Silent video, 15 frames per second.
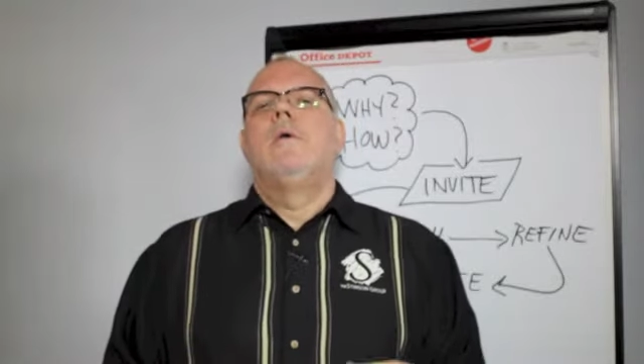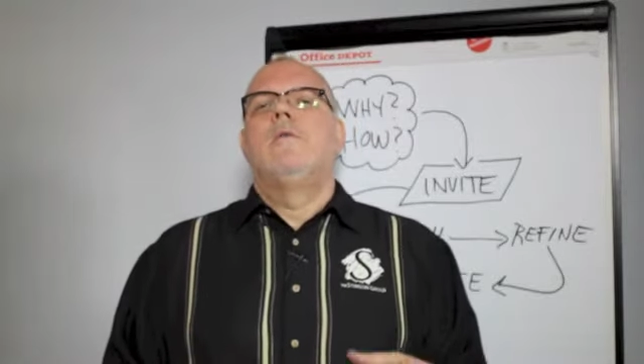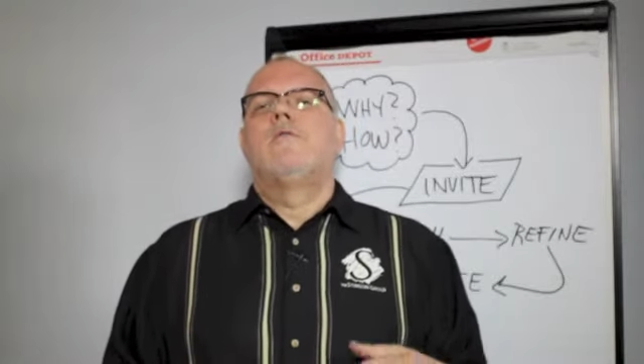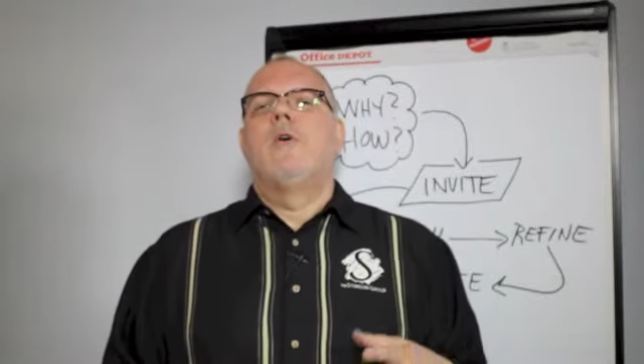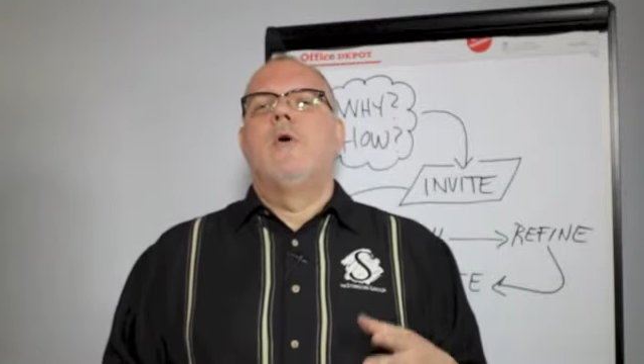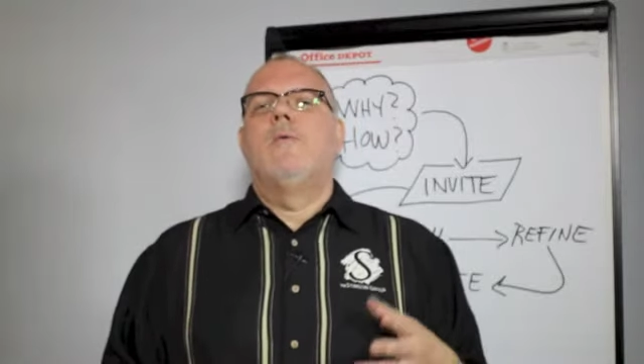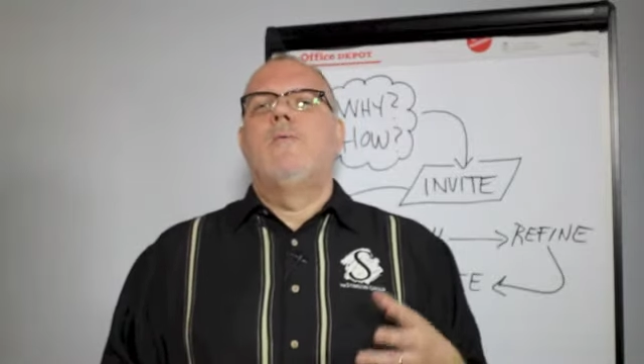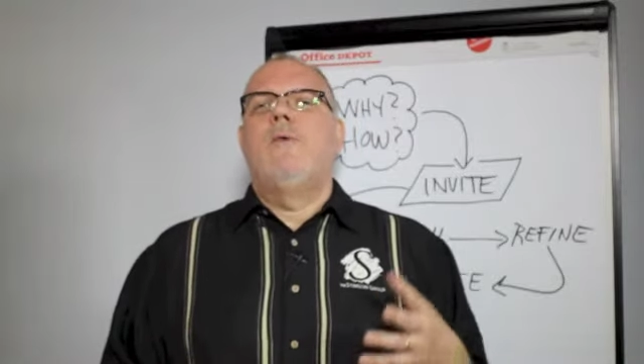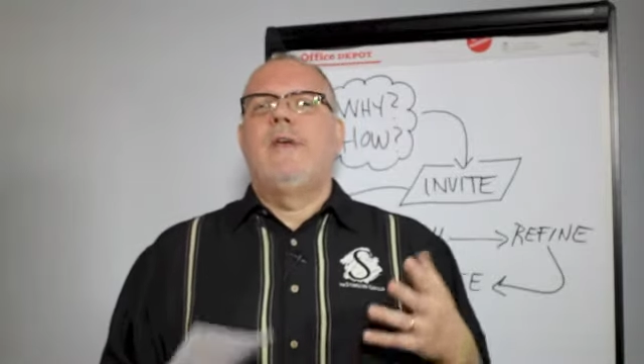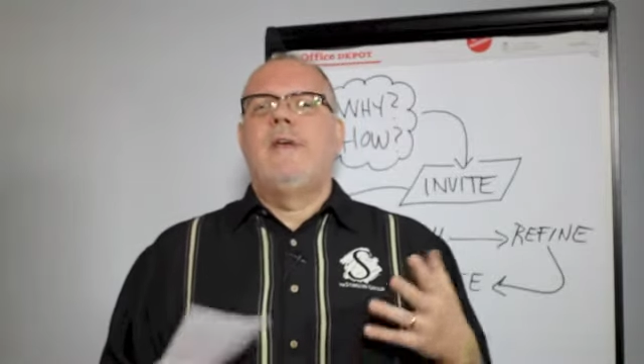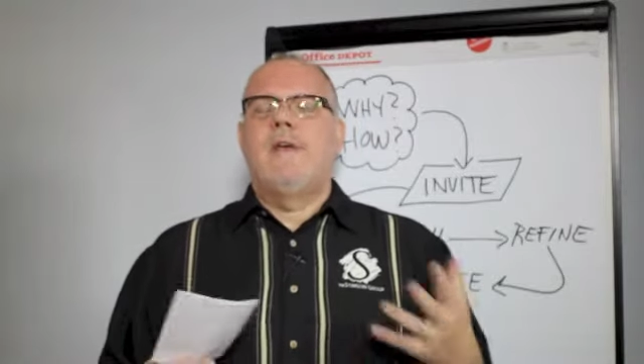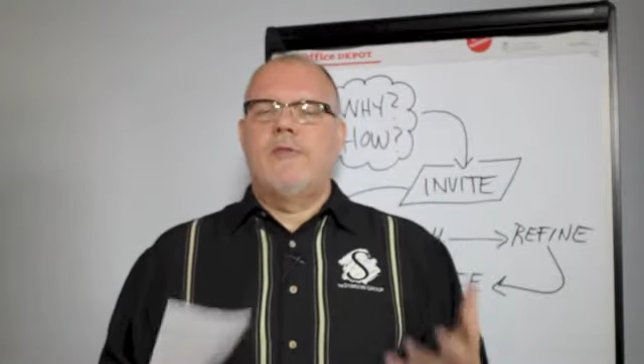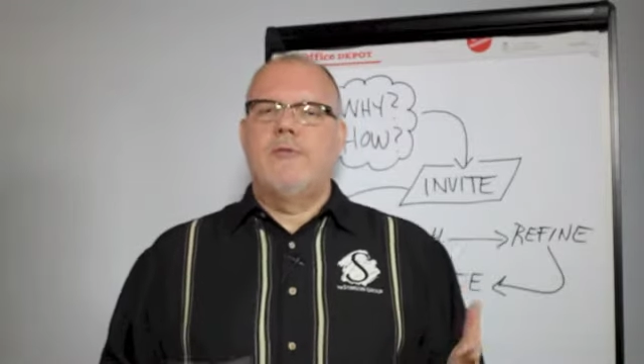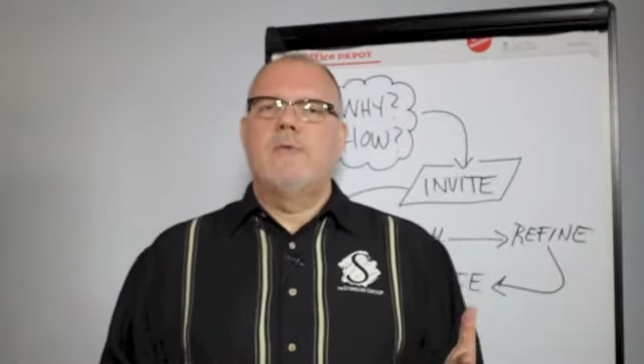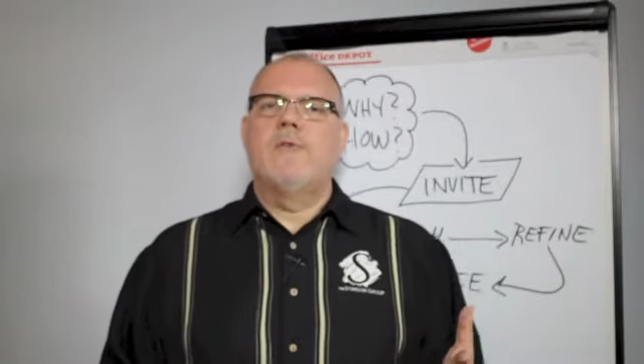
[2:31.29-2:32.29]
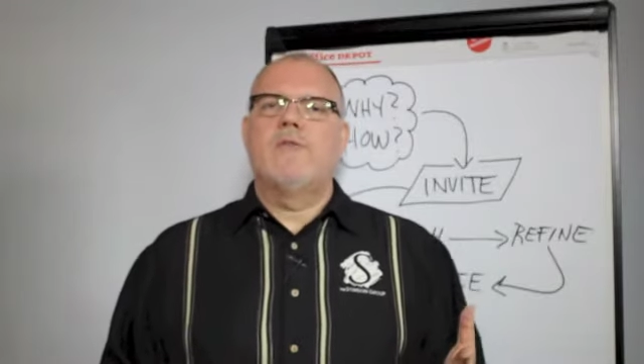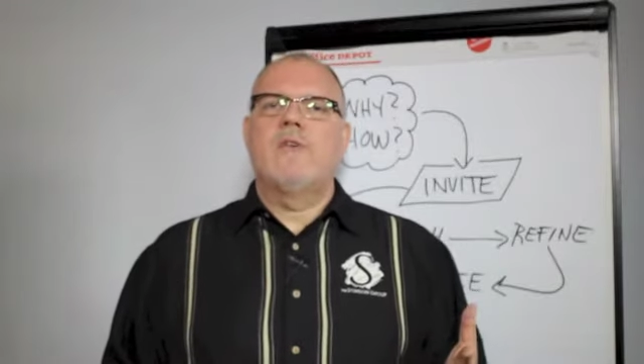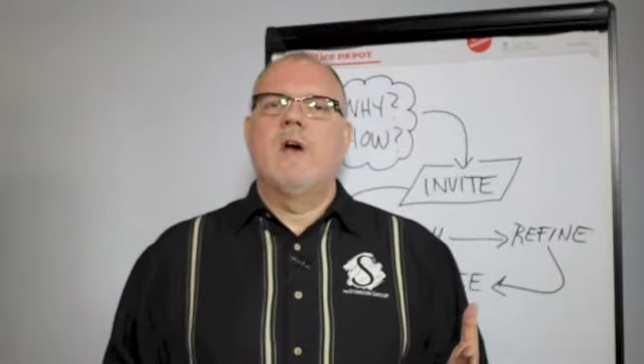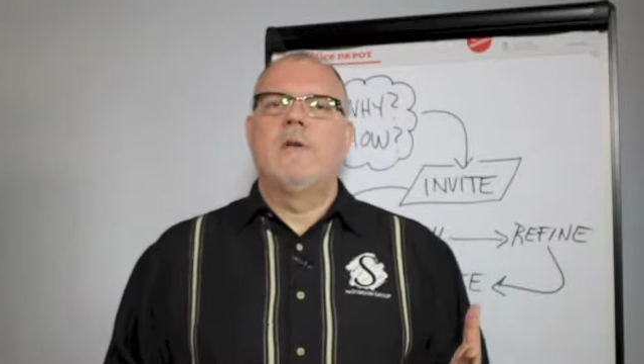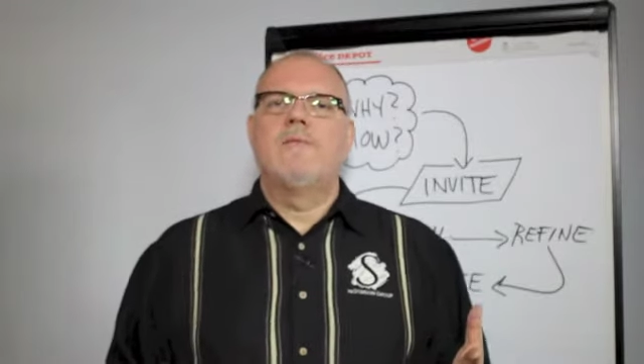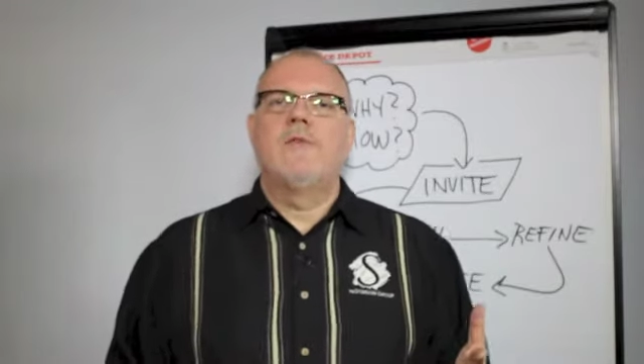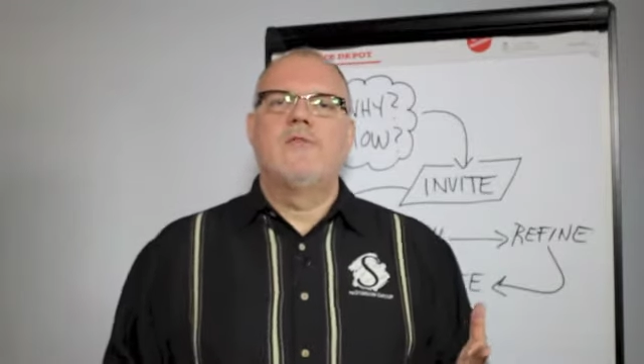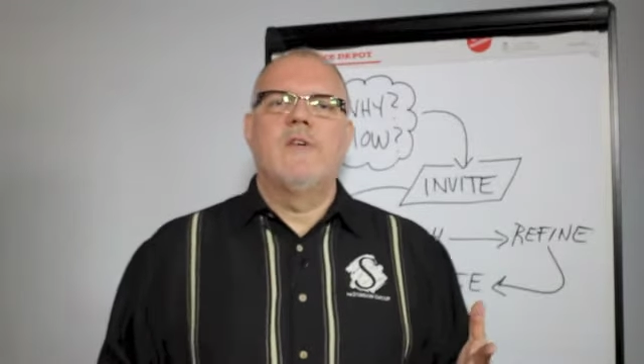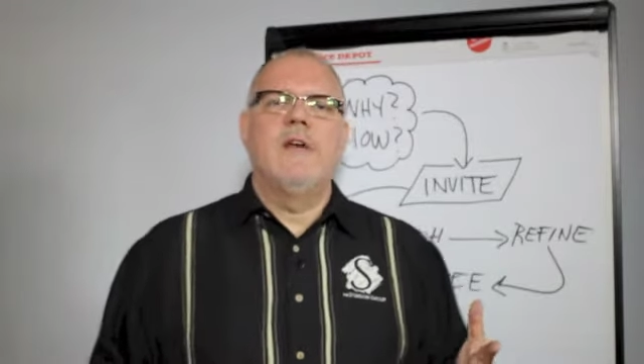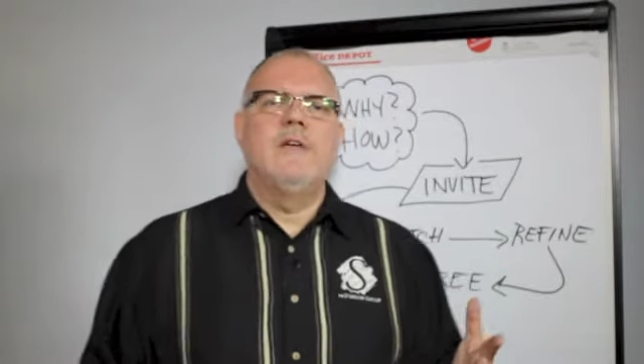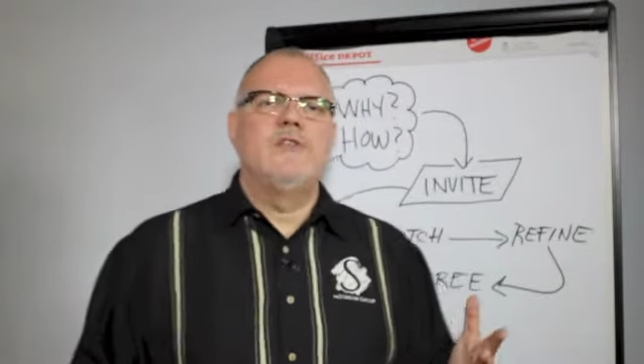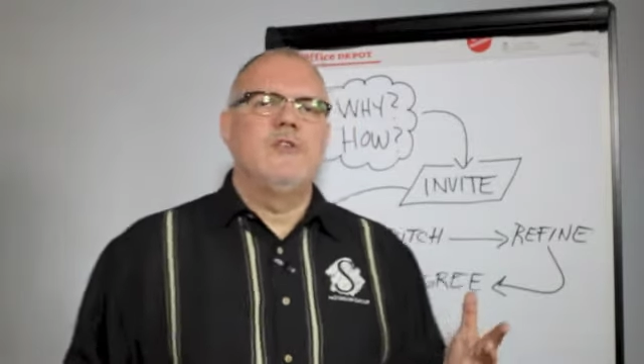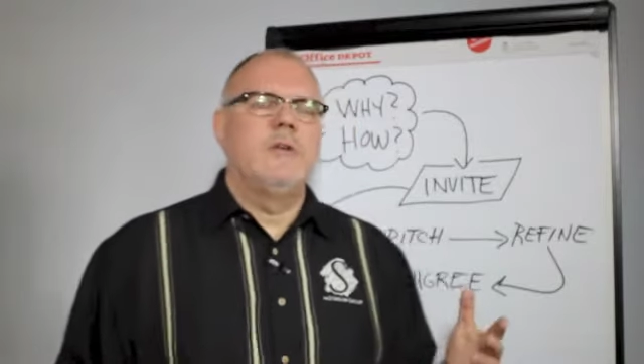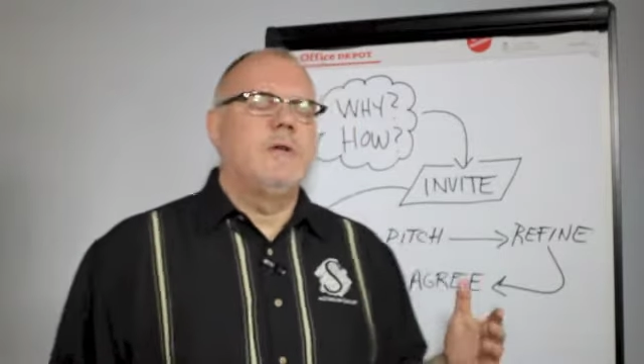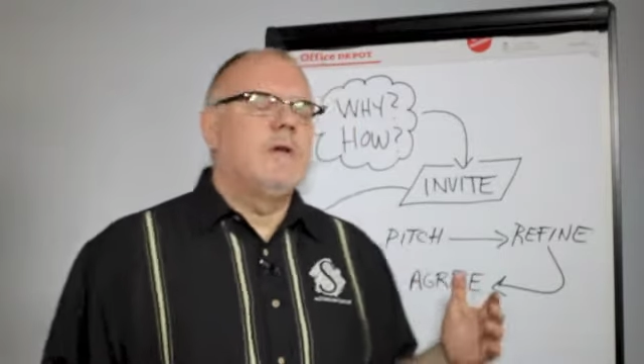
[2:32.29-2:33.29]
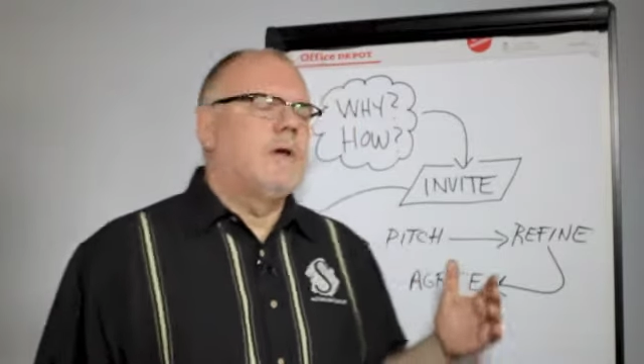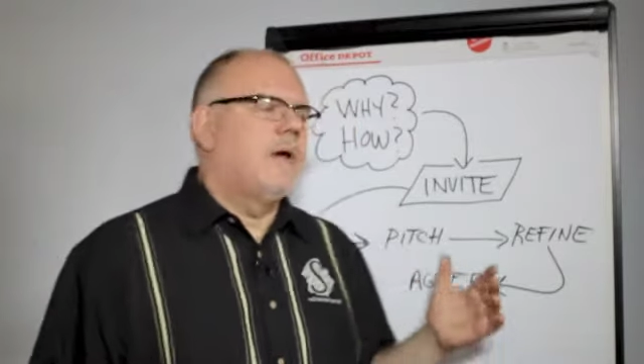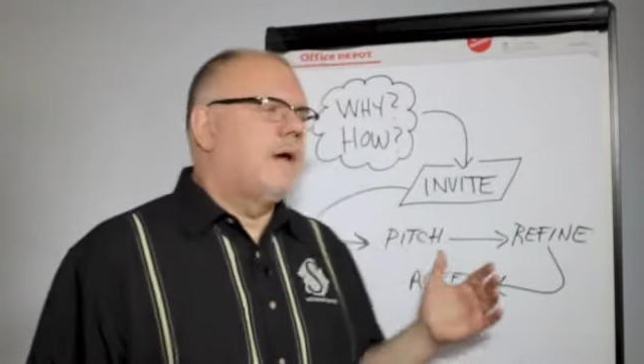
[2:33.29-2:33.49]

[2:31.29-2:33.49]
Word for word: So if we get through this conversation,